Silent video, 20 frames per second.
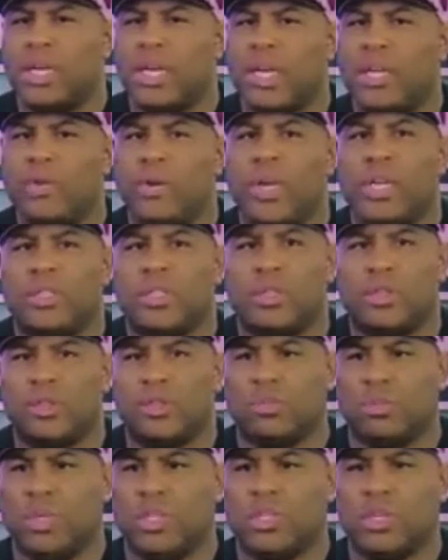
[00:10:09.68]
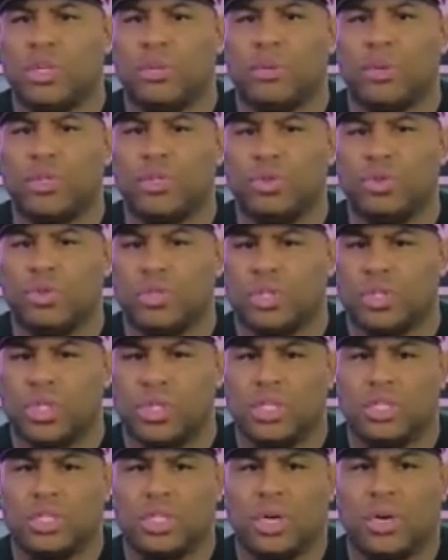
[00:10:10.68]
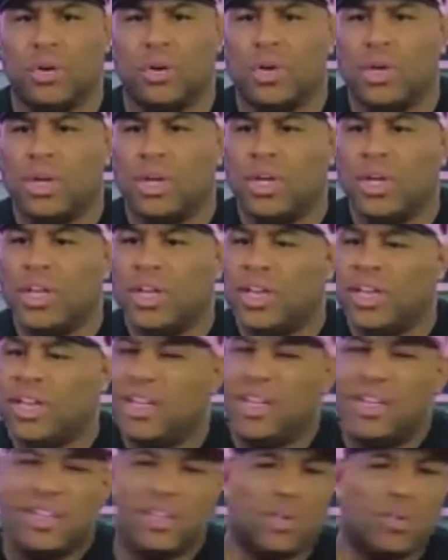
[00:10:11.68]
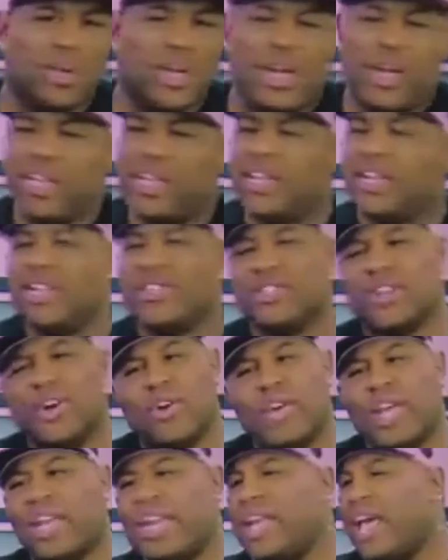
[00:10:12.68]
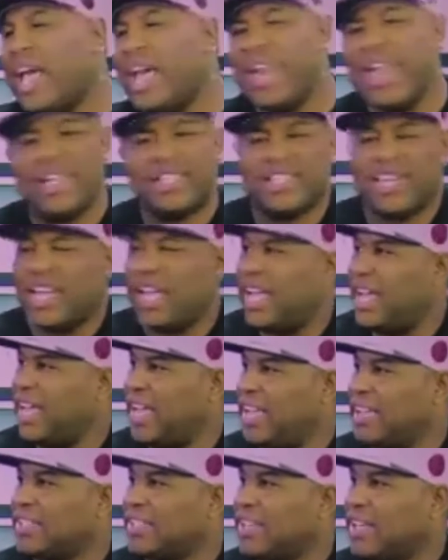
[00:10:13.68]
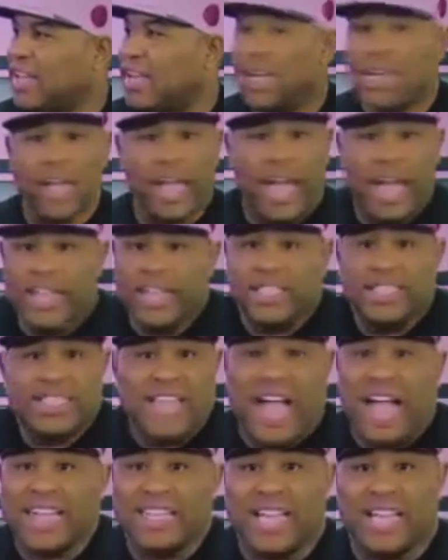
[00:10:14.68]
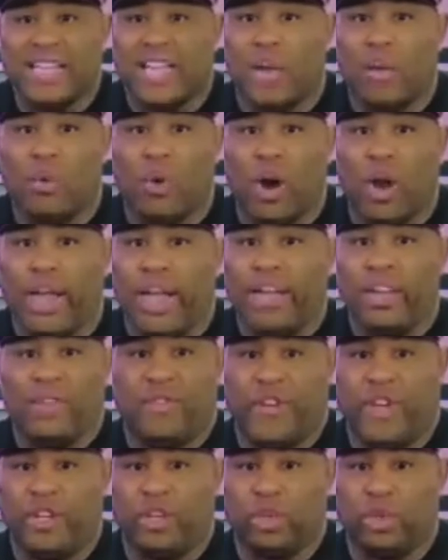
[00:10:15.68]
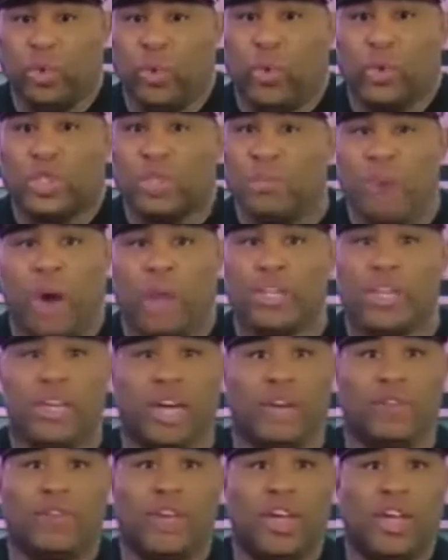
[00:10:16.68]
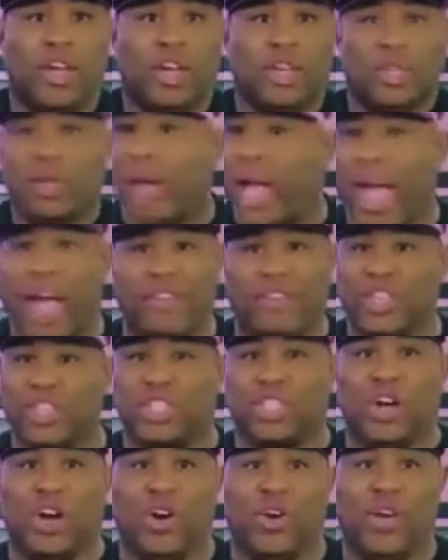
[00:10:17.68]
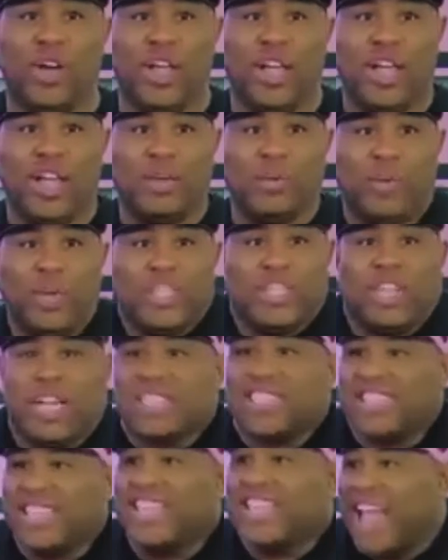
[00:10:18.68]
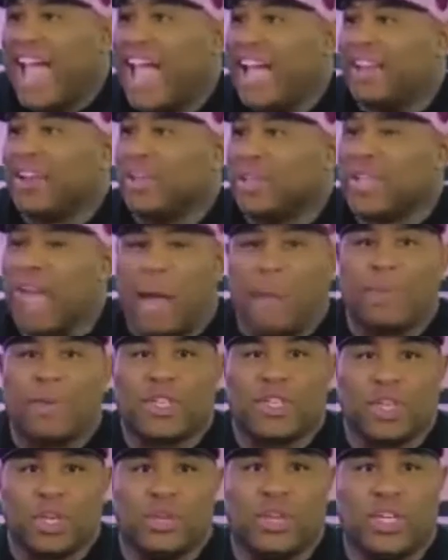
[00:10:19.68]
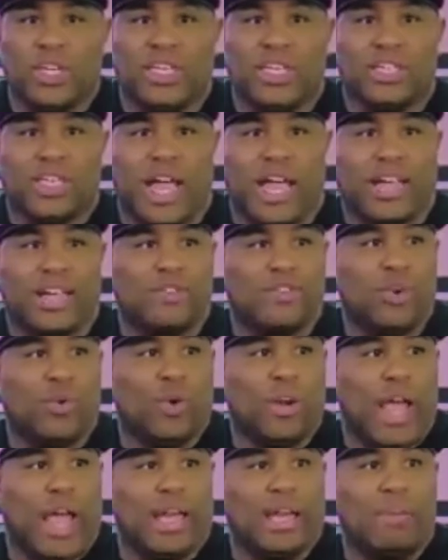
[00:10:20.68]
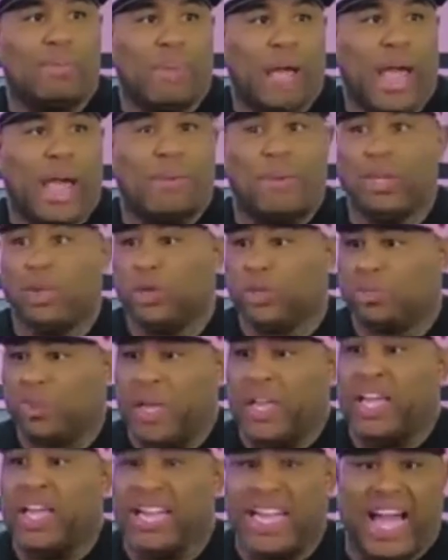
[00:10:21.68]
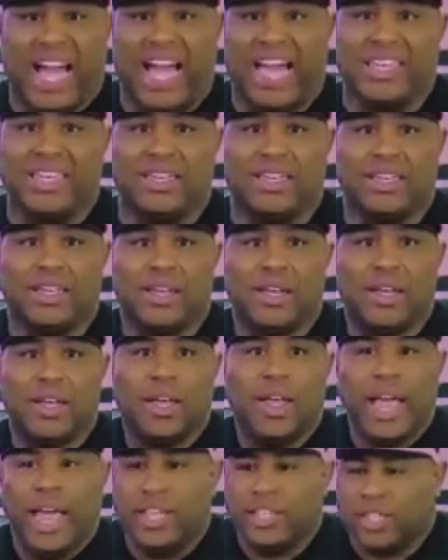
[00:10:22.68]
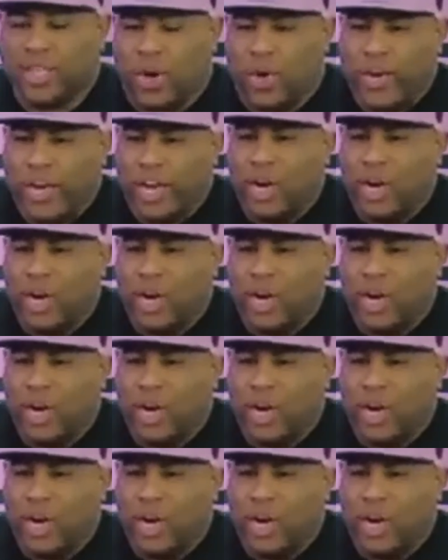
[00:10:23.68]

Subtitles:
in, you introduced me to the producers of this show. 300 years ago, they didn't have that chance. And it's not that there weren't individuals who were smart enough to have a show. We just didn't have those opportunities. Like if you went to Alabama, you was picking cotton. And so